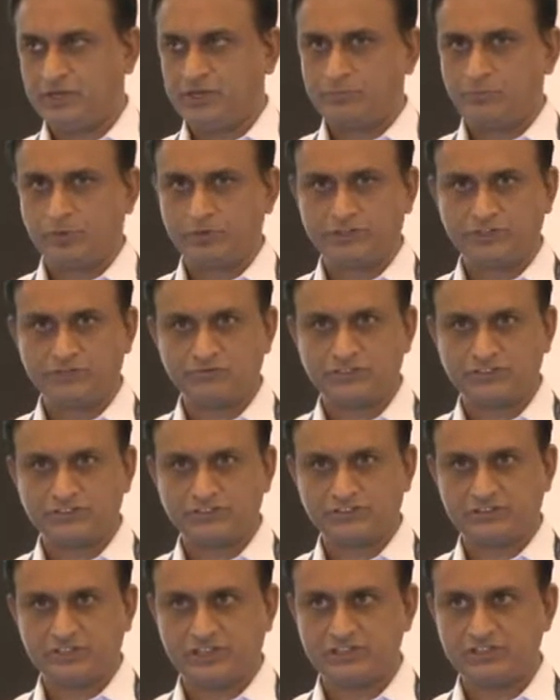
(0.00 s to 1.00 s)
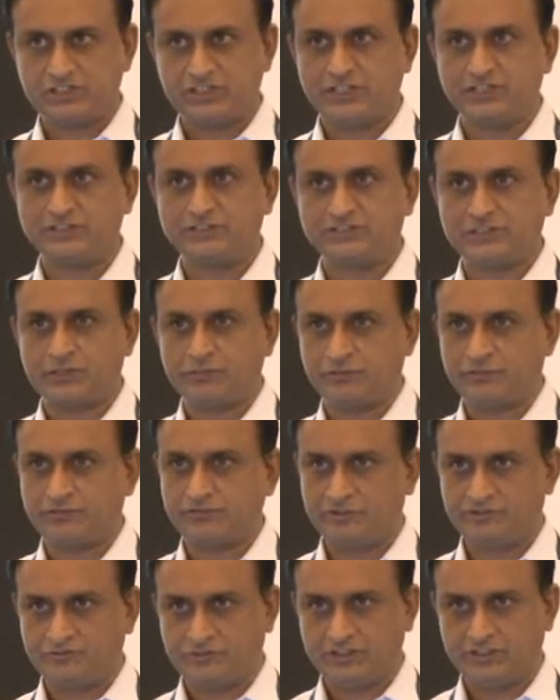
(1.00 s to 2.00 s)
project was sanctioned in December
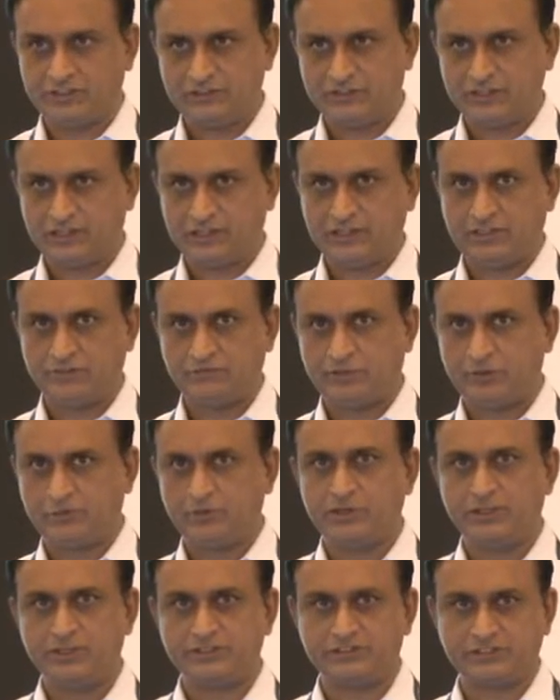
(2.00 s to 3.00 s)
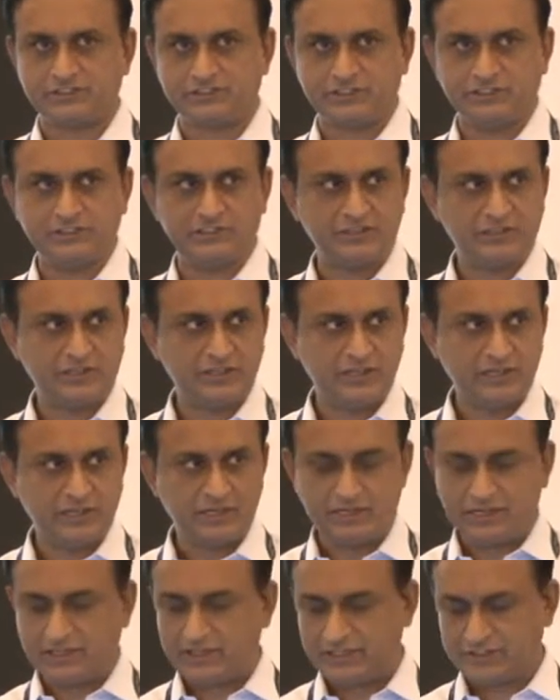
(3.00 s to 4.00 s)
15th, and in February 16th,
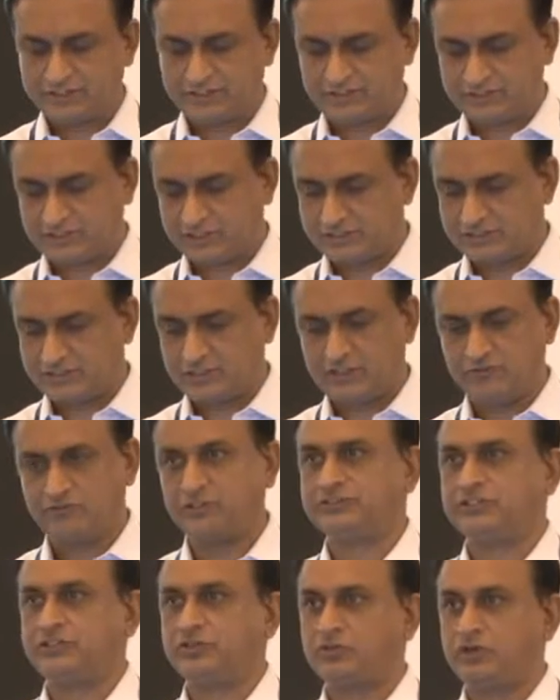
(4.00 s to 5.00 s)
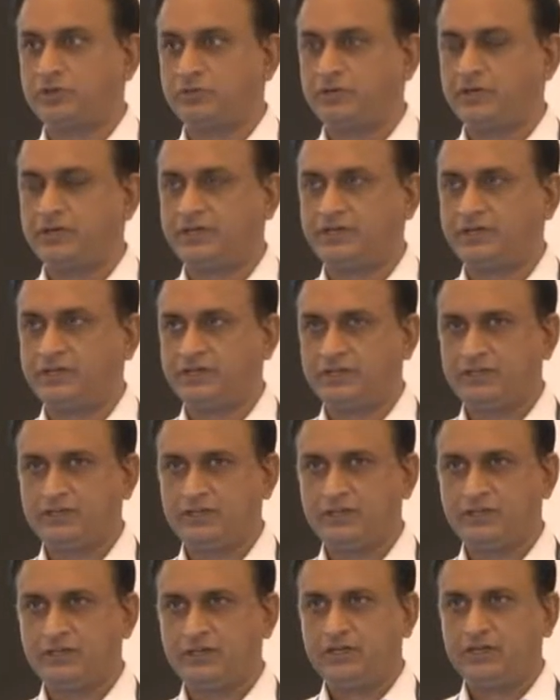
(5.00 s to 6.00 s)
NHSRCL was incorporated.
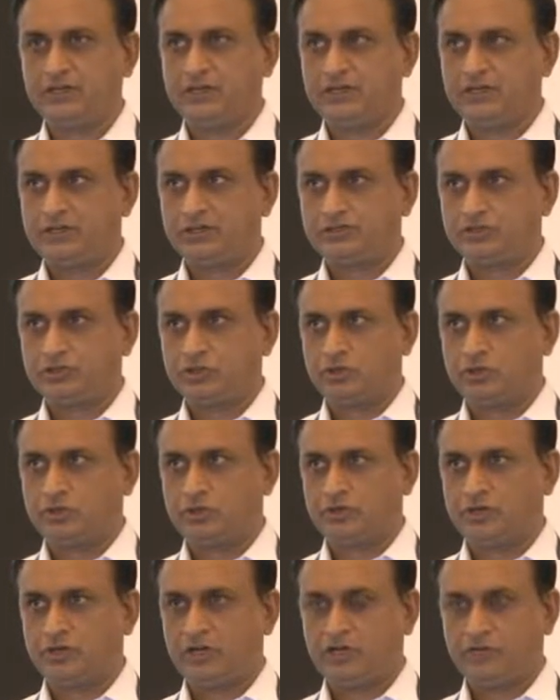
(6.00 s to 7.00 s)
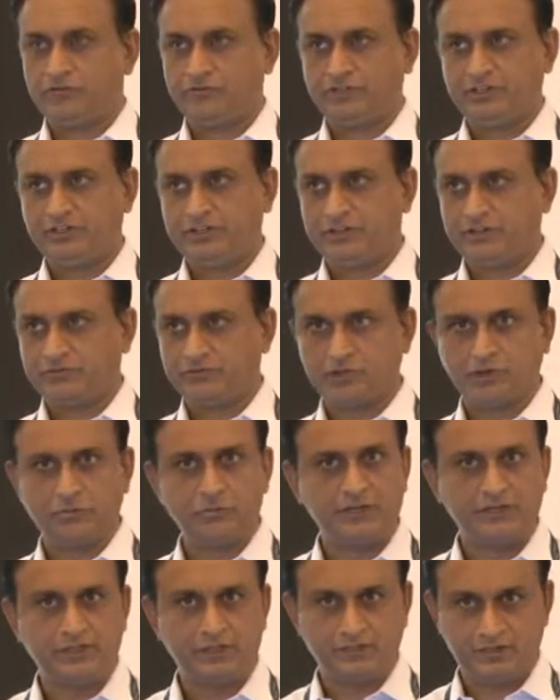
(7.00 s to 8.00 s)
So now we have
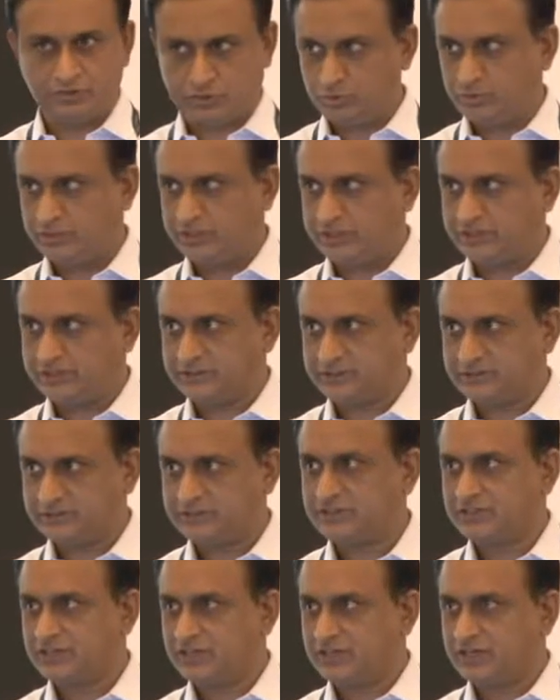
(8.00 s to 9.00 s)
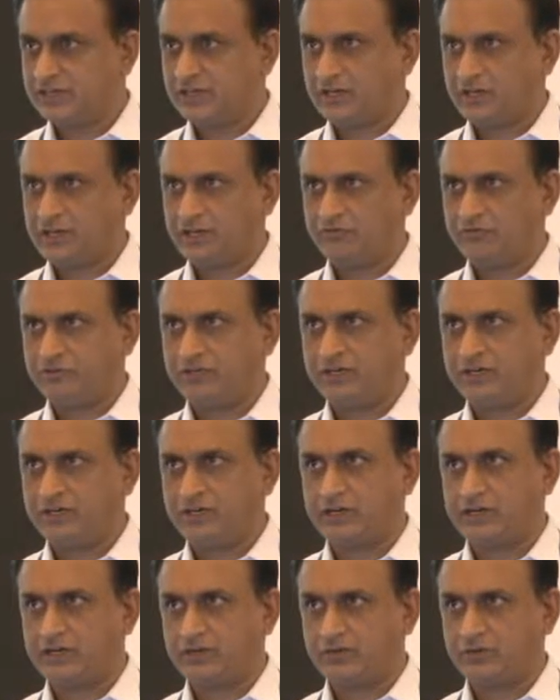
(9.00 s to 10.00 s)
completed 2 years, and we are
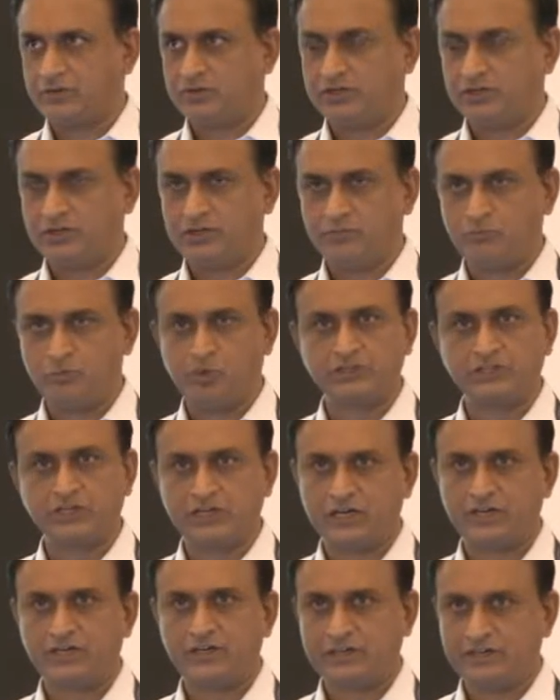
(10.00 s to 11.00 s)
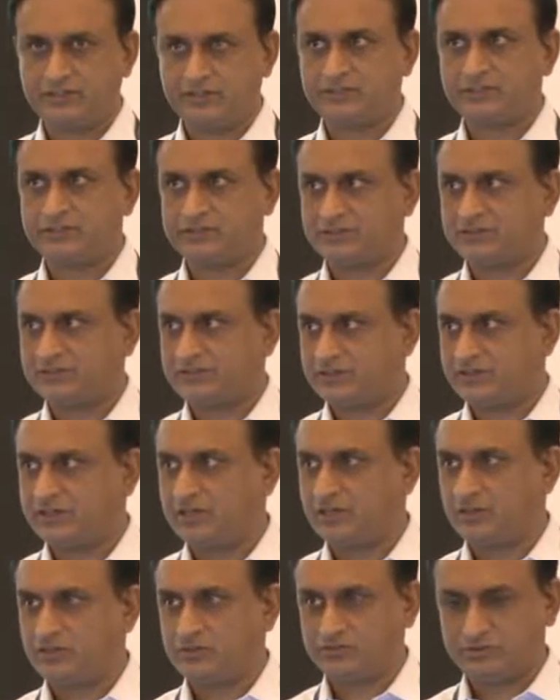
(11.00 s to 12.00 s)
around more than 100
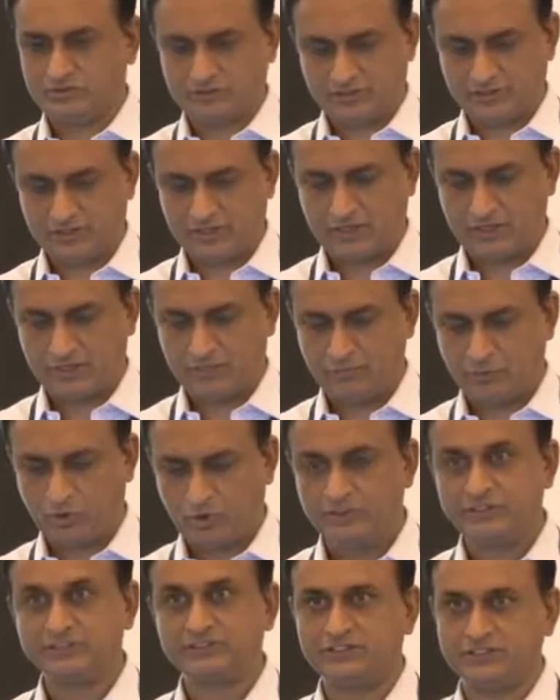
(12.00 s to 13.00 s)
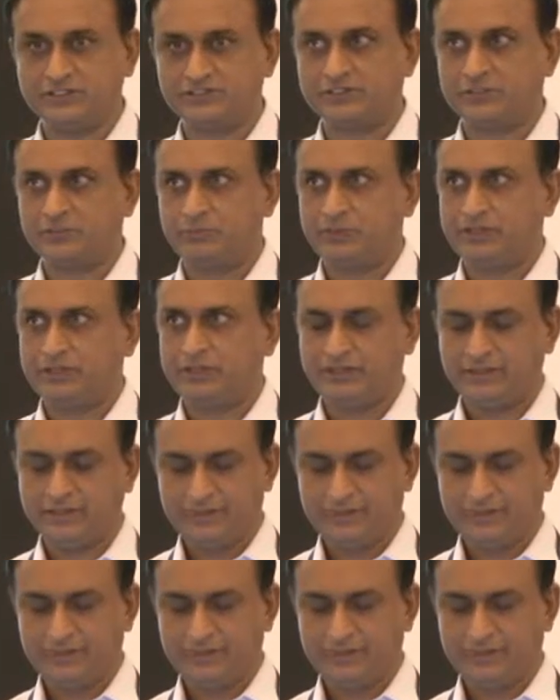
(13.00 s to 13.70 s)
now employees in this company.